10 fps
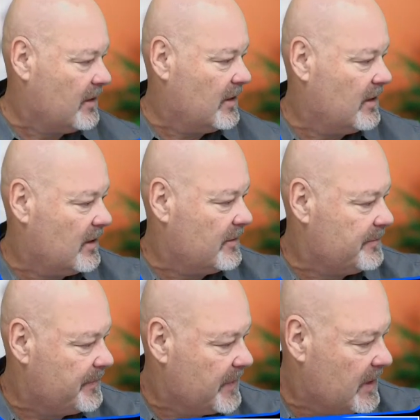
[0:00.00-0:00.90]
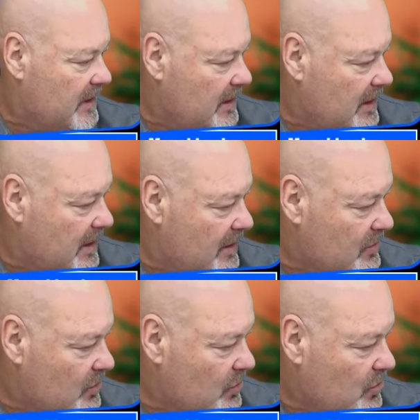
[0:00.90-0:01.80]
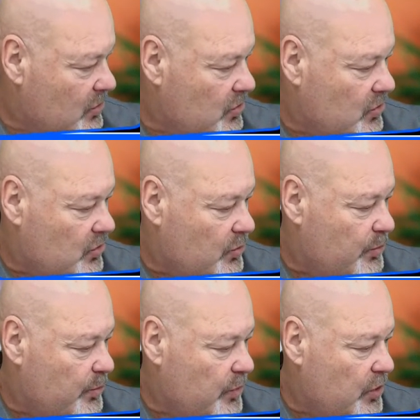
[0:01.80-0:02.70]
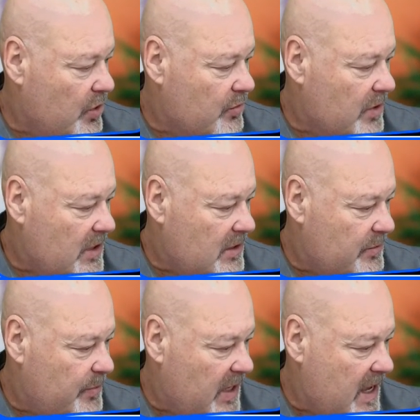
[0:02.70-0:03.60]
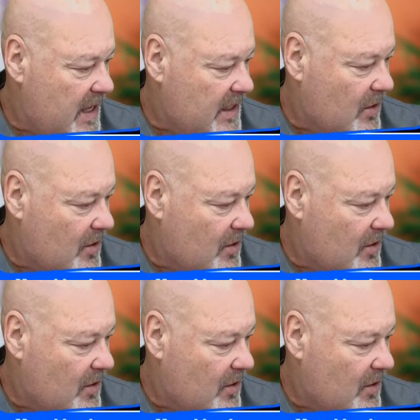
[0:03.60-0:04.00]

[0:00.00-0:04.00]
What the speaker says: Uh, yeah, you don't need to be adding